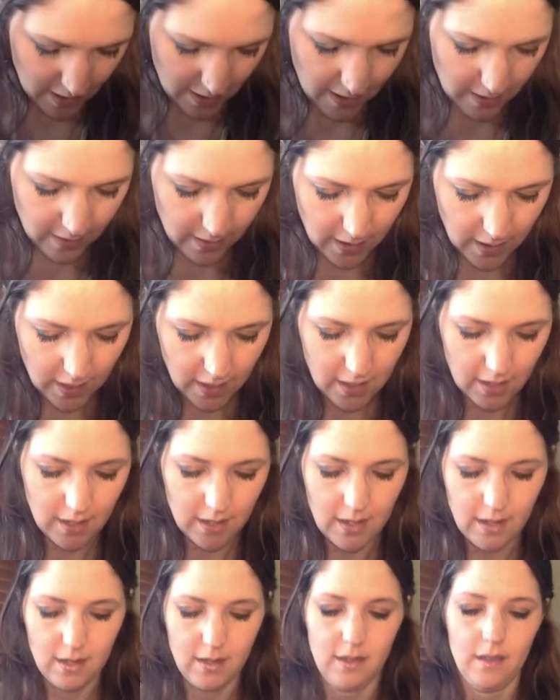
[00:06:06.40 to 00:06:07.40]

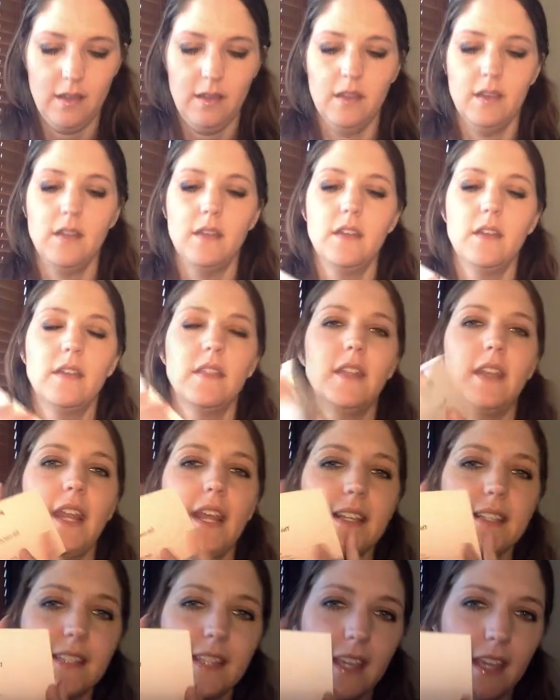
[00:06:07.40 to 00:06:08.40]
Then the
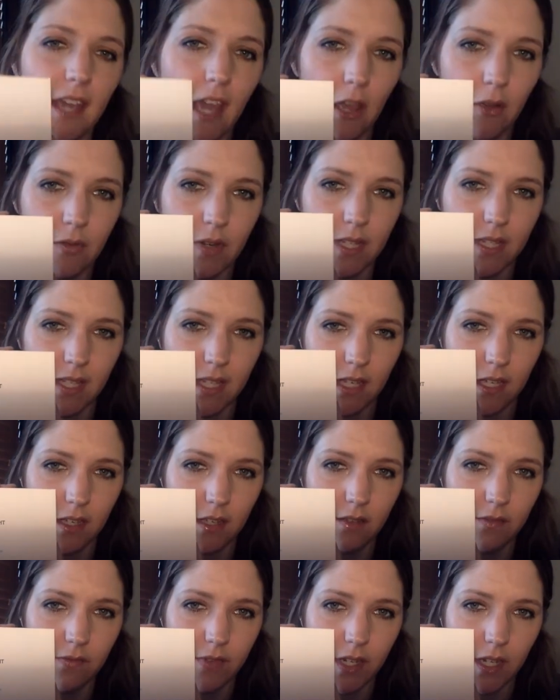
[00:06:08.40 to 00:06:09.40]
next thing I
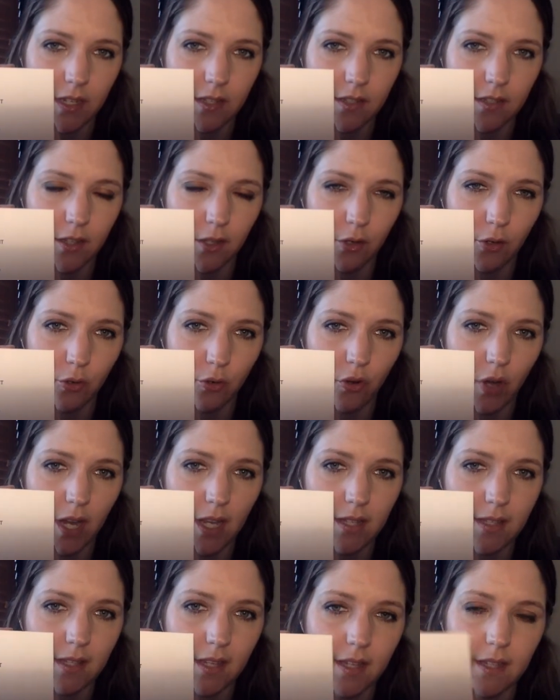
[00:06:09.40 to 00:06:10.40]
received is the
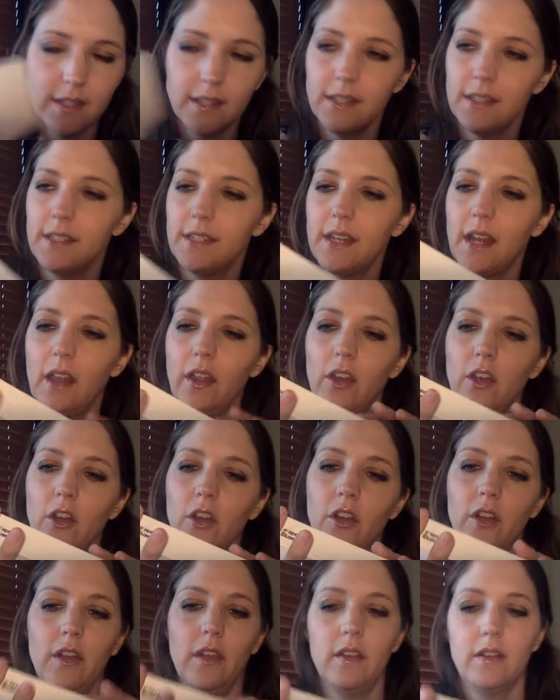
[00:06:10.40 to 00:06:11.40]
Grace and
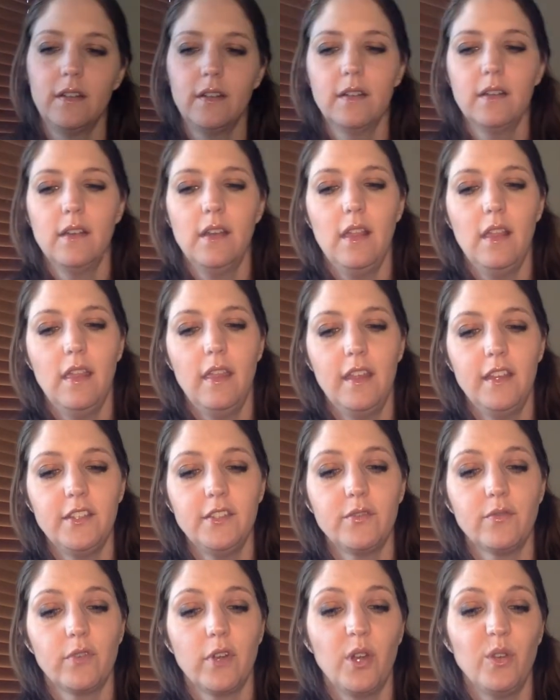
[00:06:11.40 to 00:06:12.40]
Stellar This
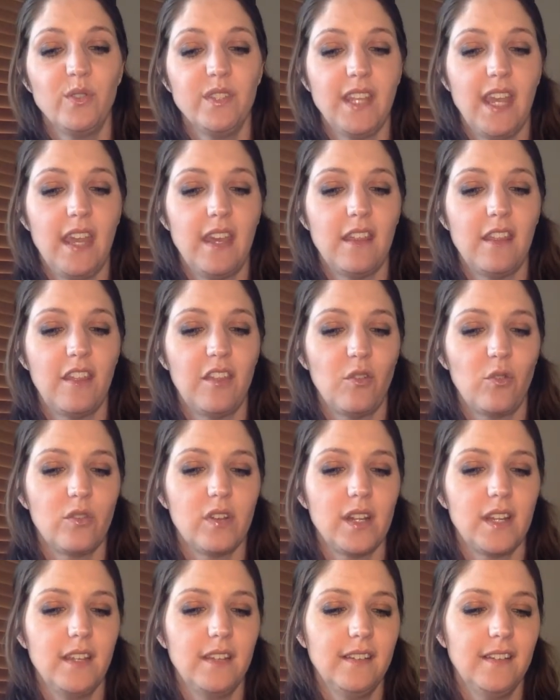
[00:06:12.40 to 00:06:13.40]
Rose Ain't
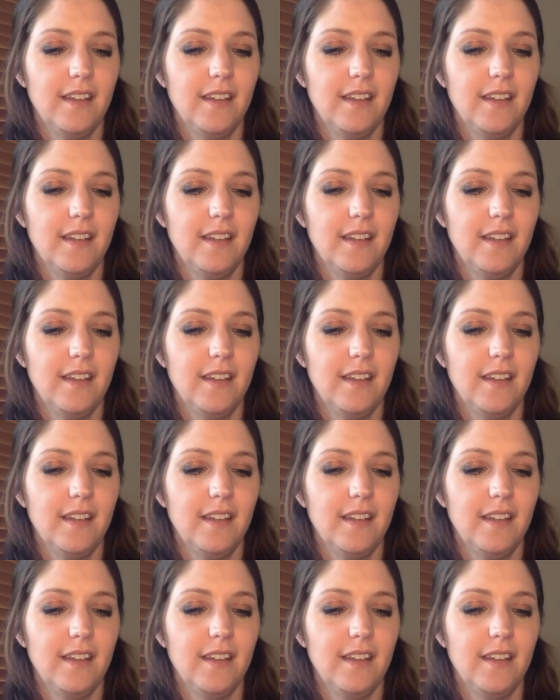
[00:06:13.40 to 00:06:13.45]
Thorny.